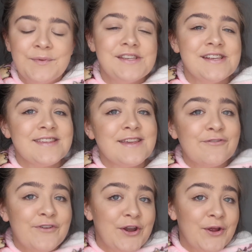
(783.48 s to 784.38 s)
which is this
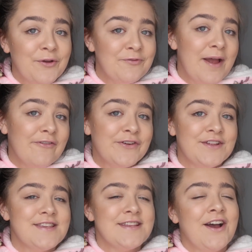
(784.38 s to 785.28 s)
photo of my
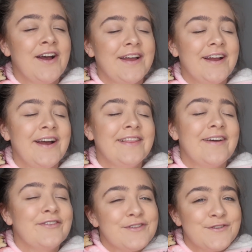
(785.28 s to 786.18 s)
friends and I
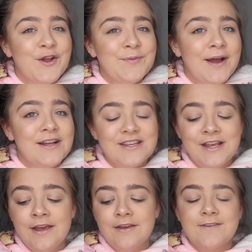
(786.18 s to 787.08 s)
love it so much.
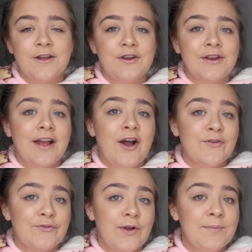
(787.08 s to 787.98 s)
So
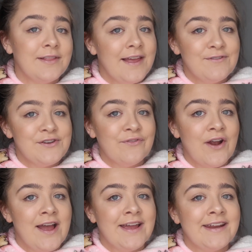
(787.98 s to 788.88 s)
from left to
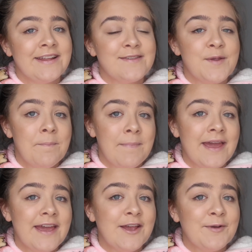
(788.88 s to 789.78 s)
right, it is
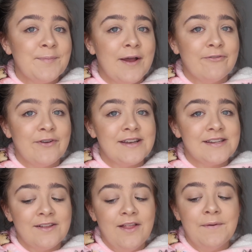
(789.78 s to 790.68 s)
me, my
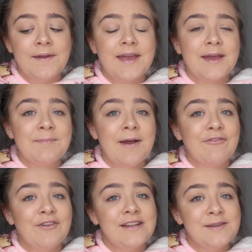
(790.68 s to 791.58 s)
friend Chloe, my
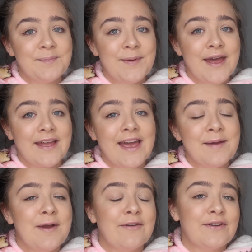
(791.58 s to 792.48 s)
friend Beck,
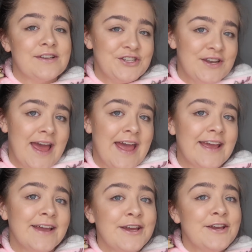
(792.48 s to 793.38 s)
and my friend
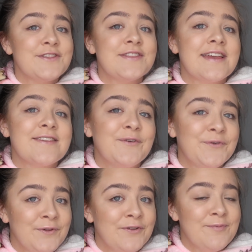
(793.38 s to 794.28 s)
Shanae. So these are
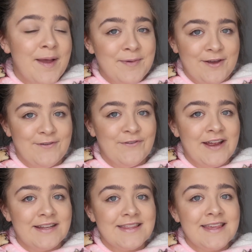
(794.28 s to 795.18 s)
all of my best
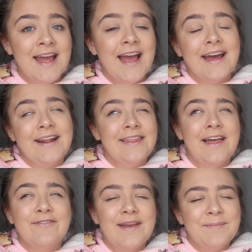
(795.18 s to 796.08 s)
friends, and I
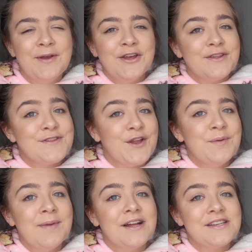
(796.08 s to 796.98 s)
love them
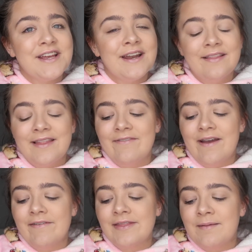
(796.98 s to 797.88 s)
so much, and I love
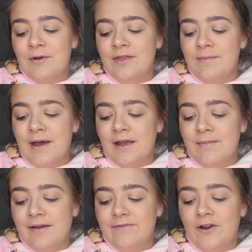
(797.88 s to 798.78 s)
having them on the back of
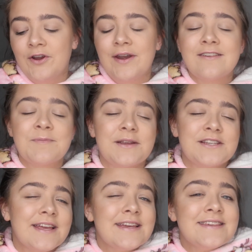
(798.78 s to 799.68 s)
my phone,
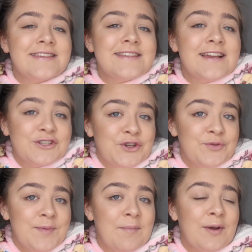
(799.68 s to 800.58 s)
especially because this is such a
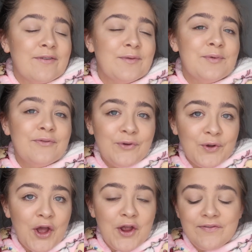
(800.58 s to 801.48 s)
good memory from
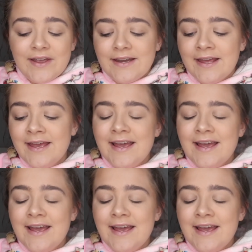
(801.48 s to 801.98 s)
before COVID,